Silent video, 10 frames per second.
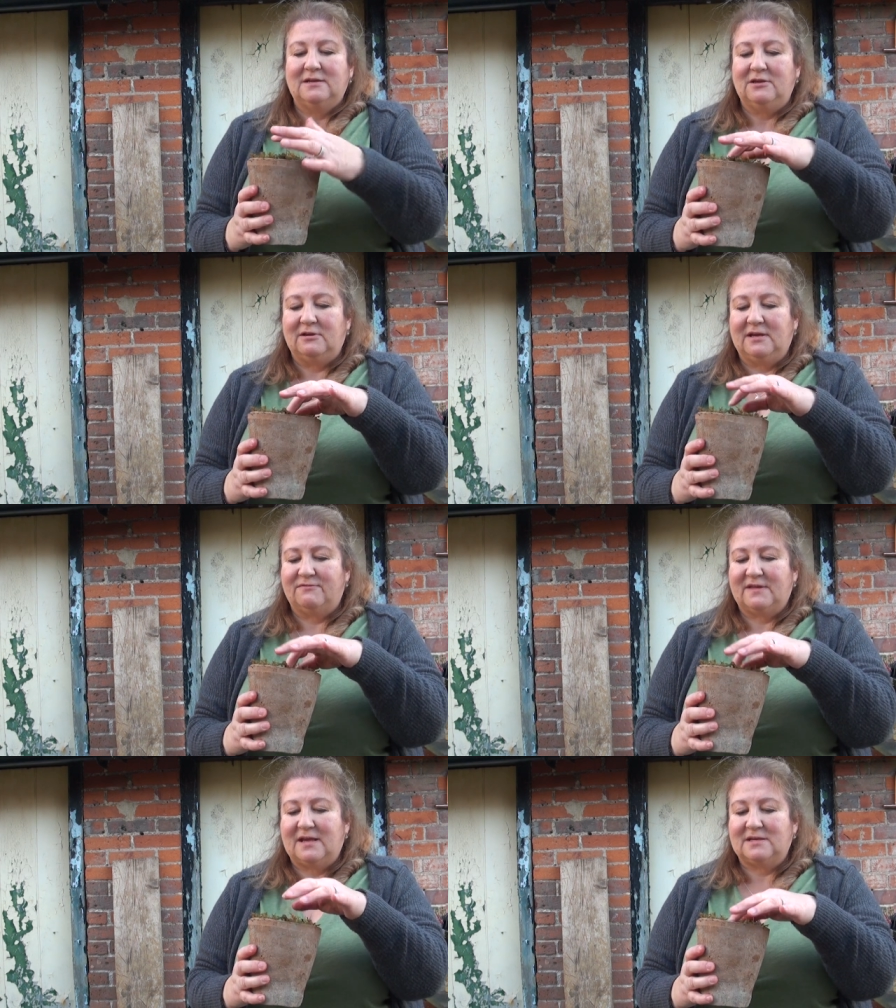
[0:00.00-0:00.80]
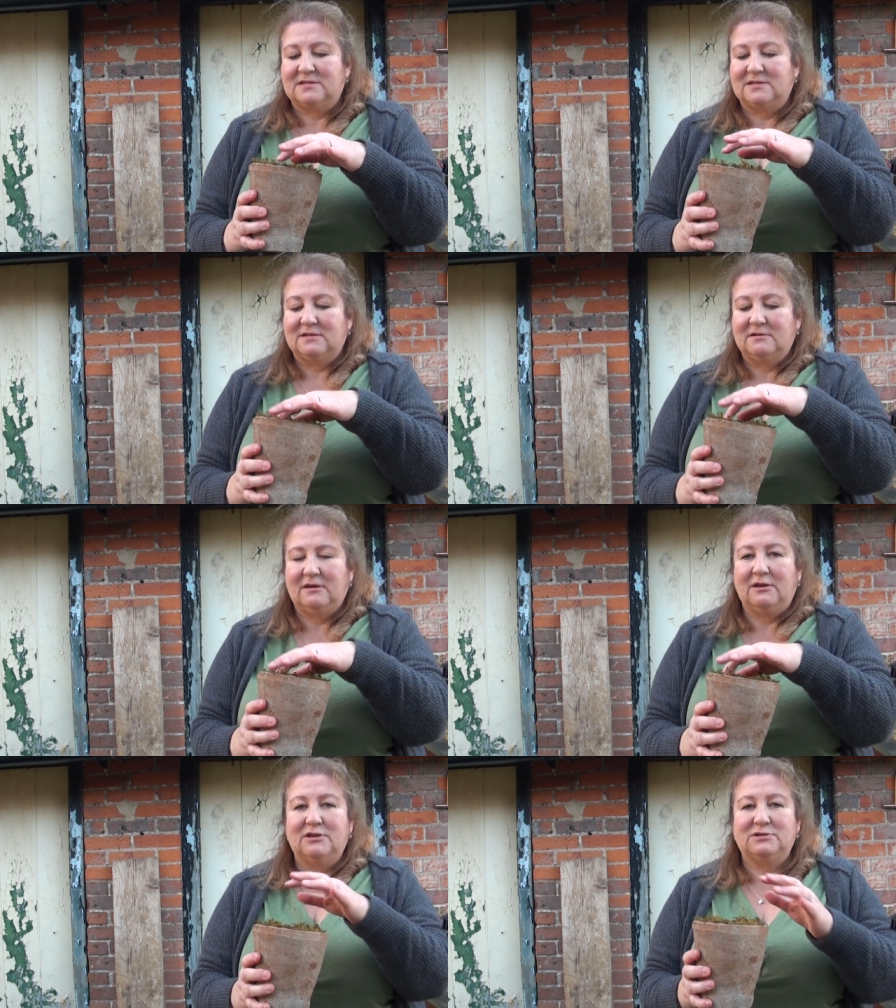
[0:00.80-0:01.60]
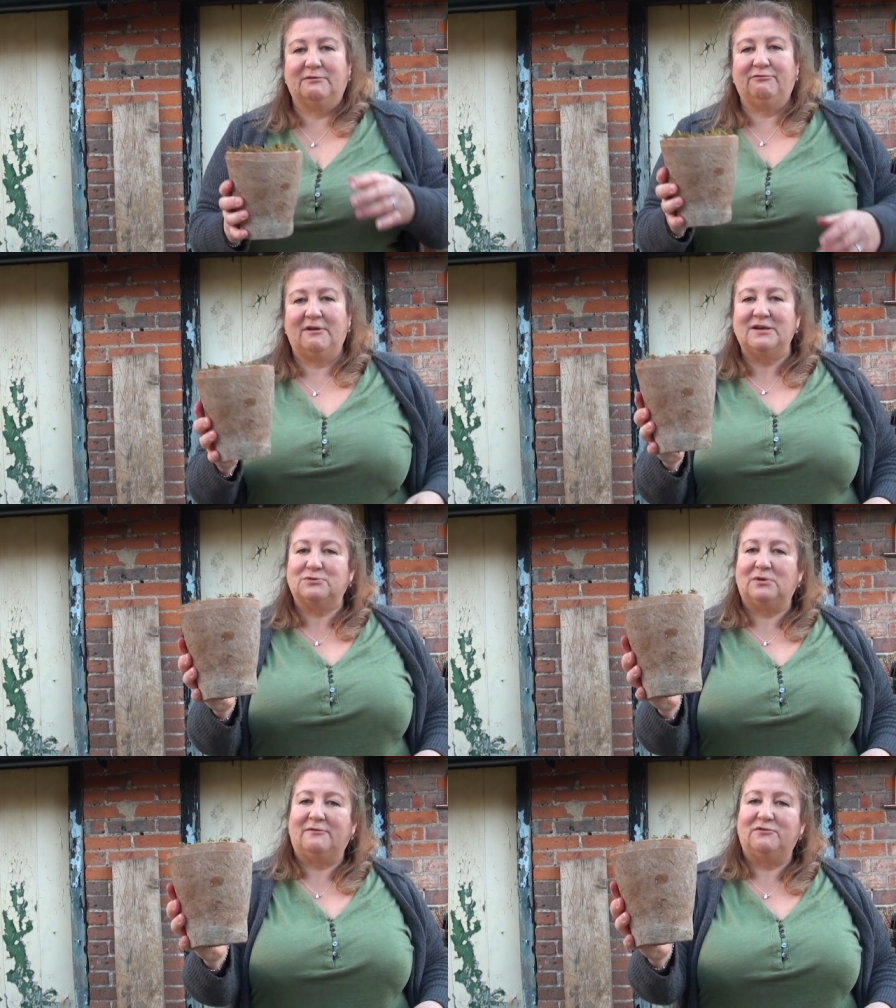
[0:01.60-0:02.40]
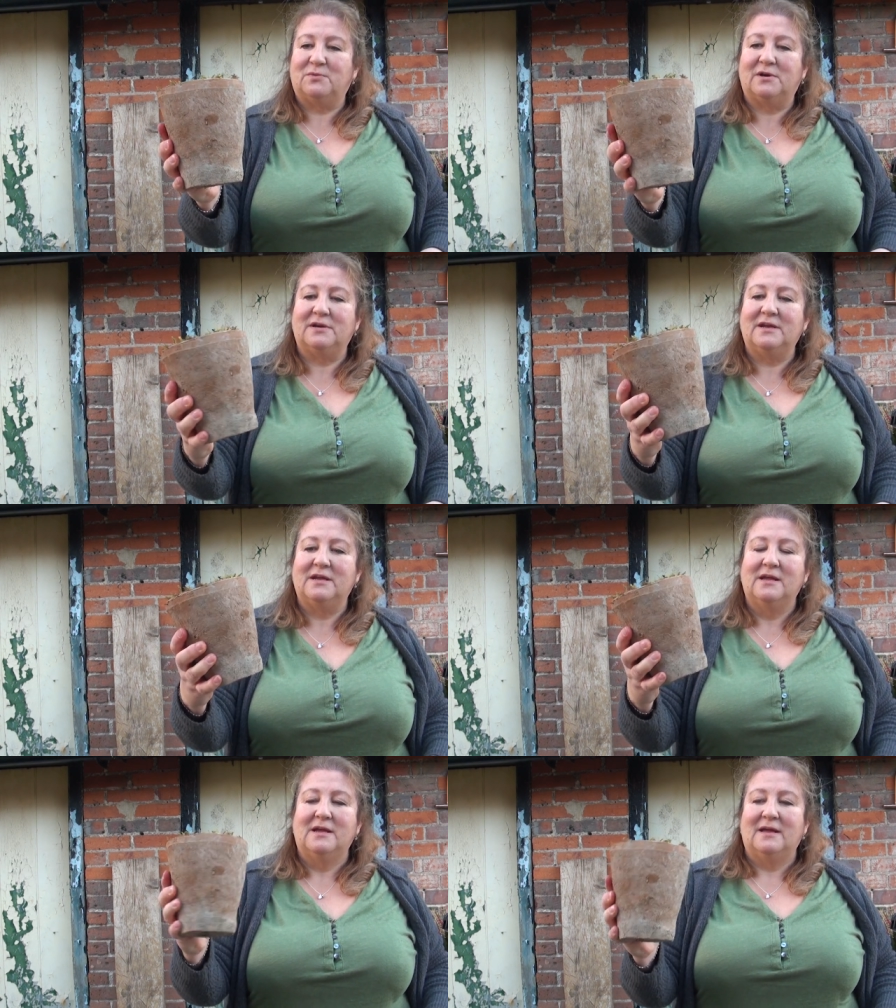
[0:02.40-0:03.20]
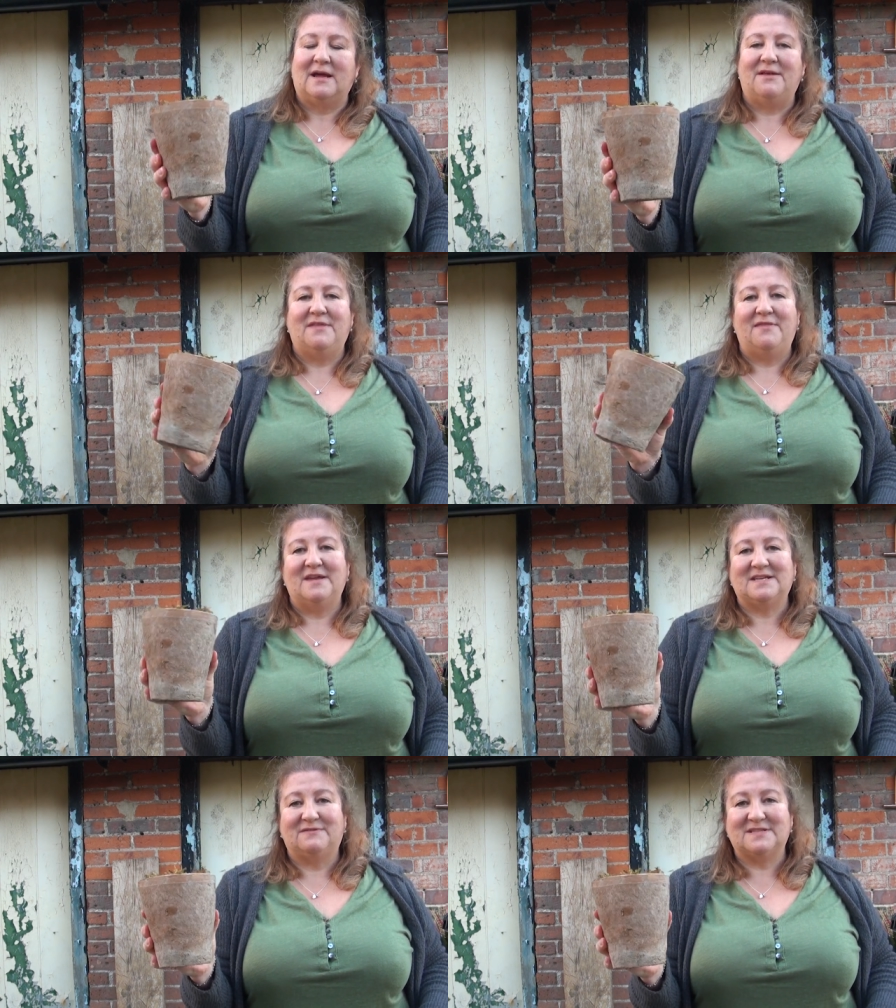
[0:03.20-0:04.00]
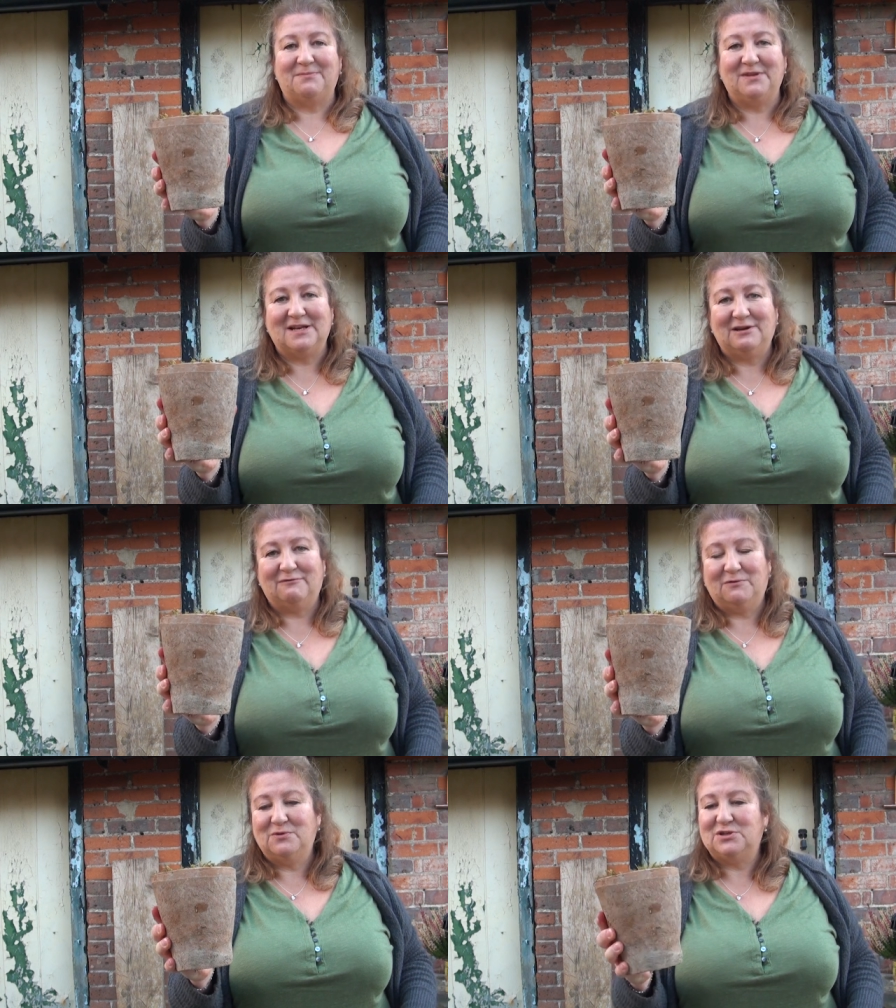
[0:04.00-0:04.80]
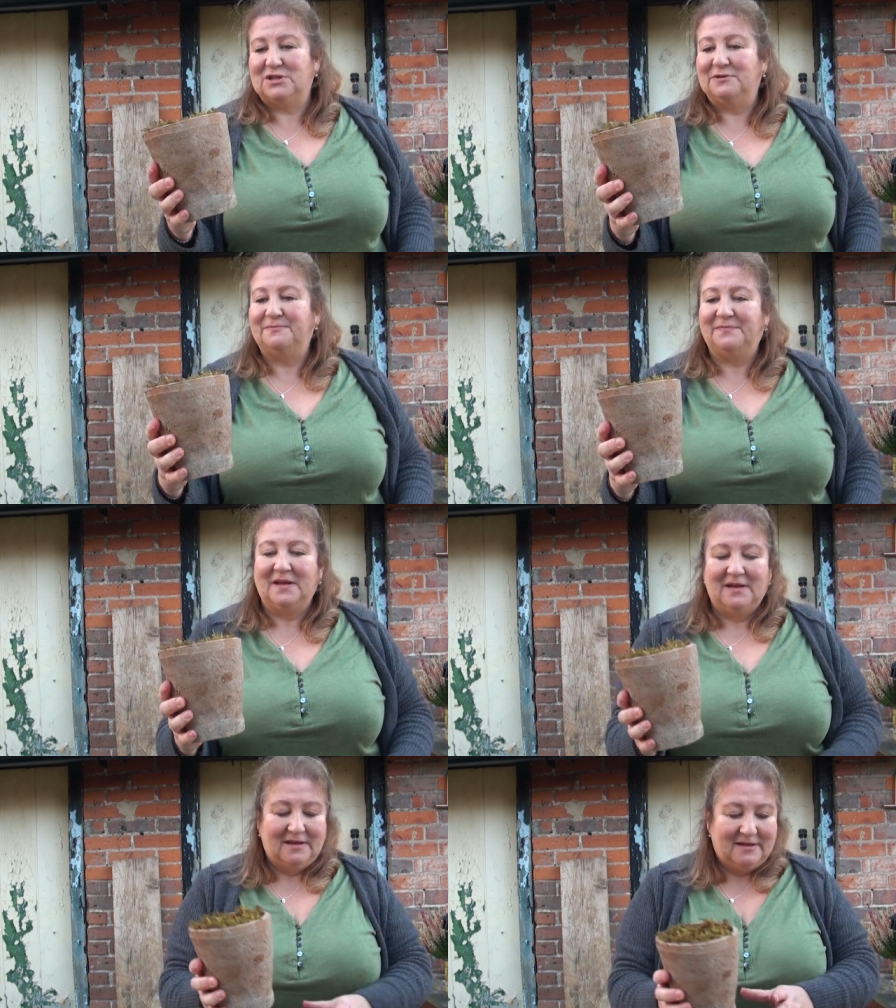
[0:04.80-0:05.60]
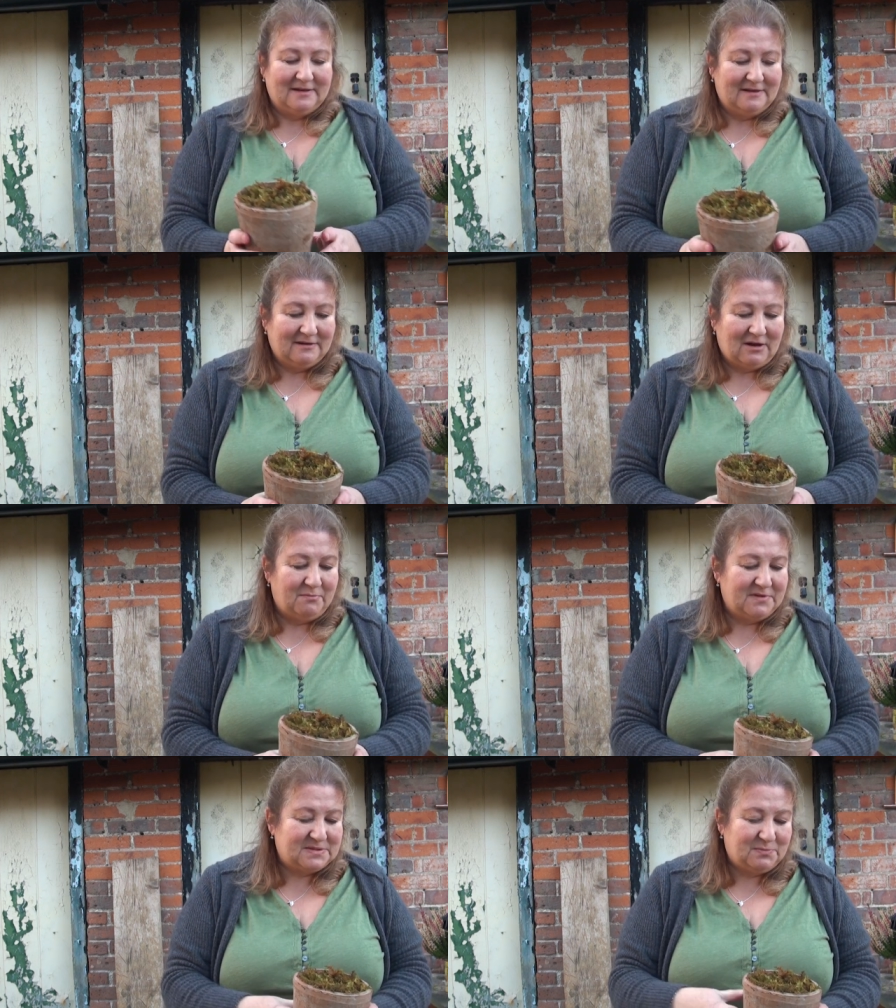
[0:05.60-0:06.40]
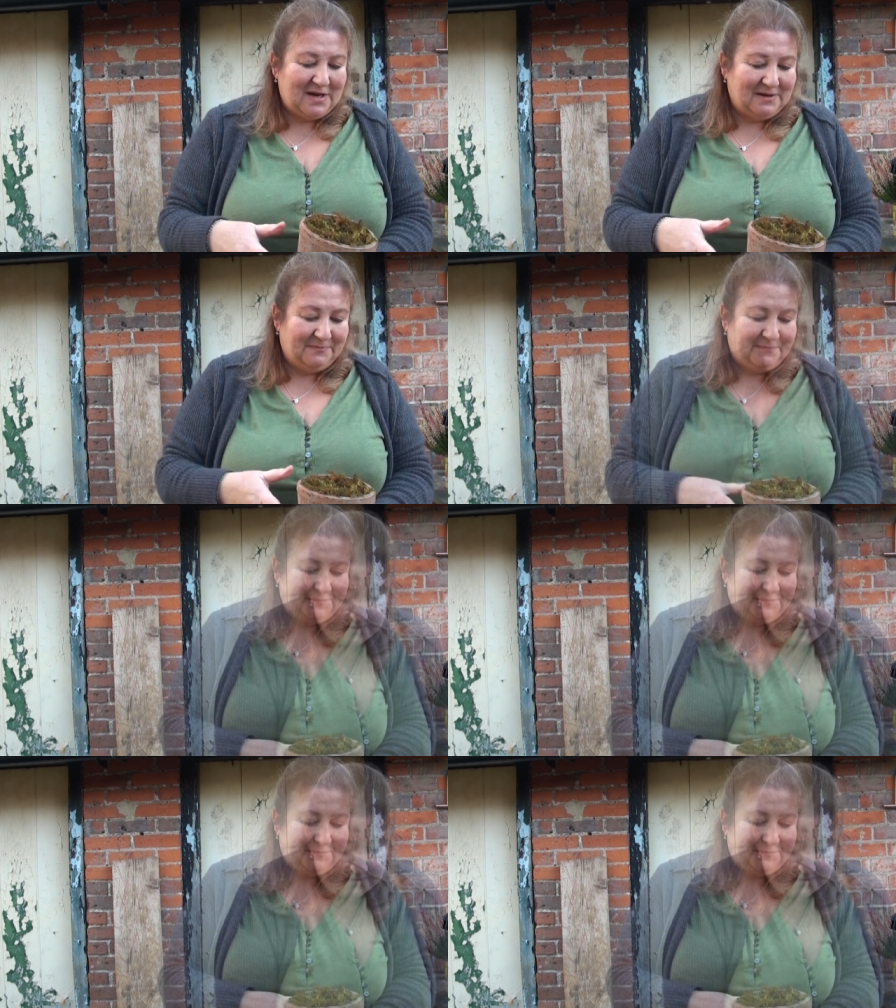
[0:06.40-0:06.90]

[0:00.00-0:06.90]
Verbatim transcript: you could give that you know, to a friend or loved one, and then they'd have something to look forward to come the spring.